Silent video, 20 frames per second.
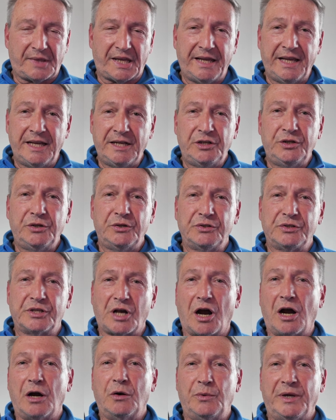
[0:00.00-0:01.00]
Hindus
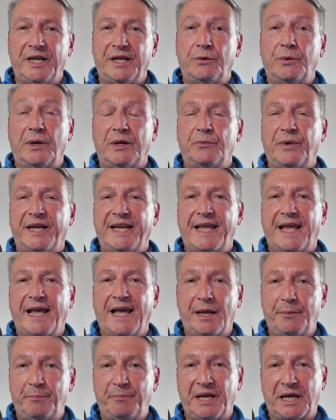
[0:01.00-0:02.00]
are we when we
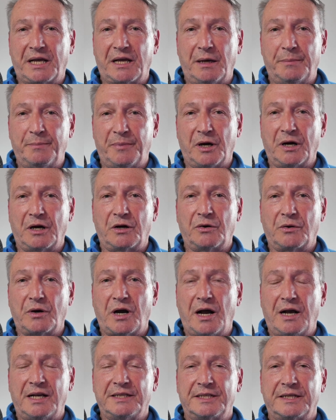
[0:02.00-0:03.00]
can't pick up our
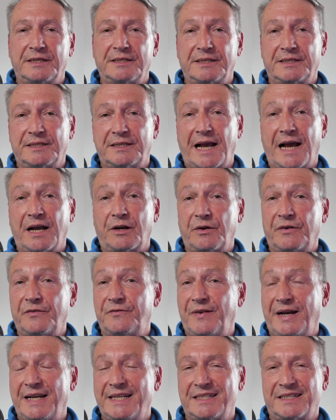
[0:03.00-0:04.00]
cross and
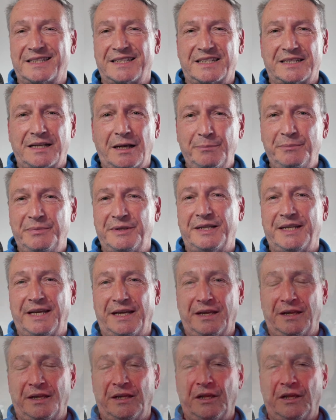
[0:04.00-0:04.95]
sacrifice something